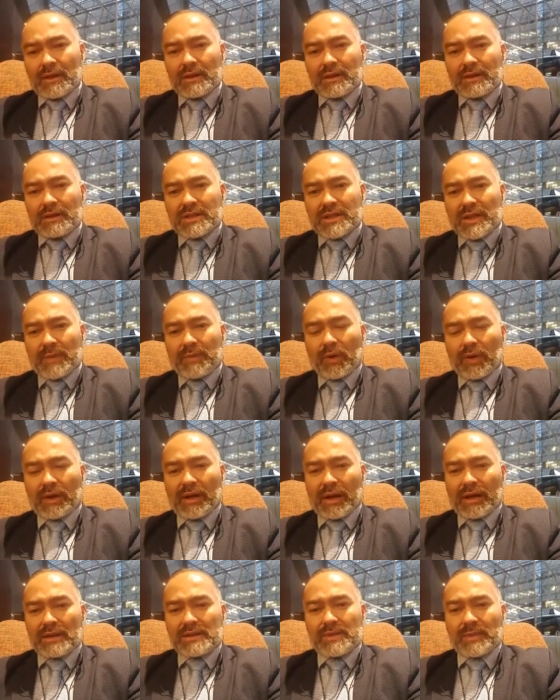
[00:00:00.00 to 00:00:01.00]
she pointed
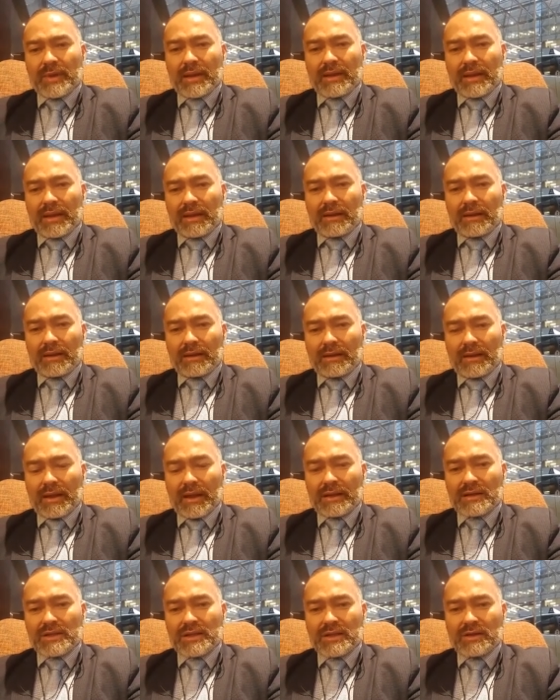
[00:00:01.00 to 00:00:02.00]
out to me
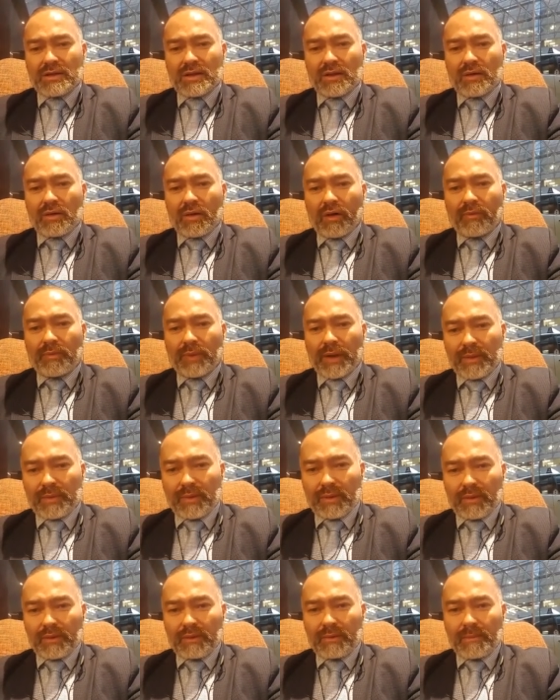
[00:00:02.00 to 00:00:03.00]
that she knew of
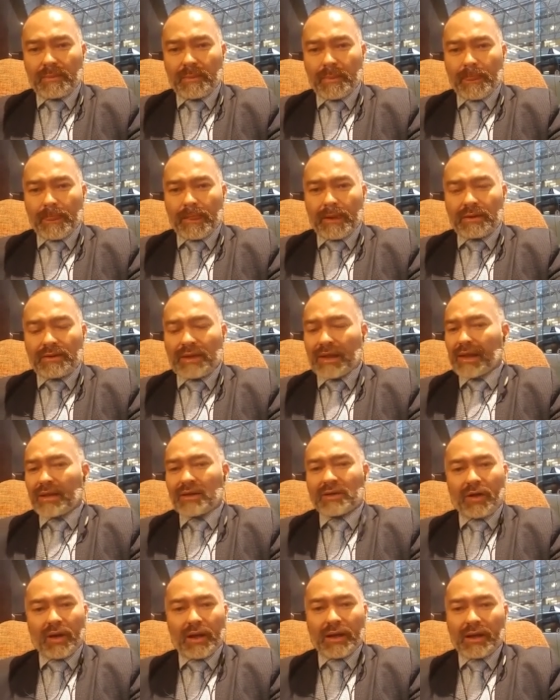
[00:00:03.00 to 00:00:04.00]
people that had died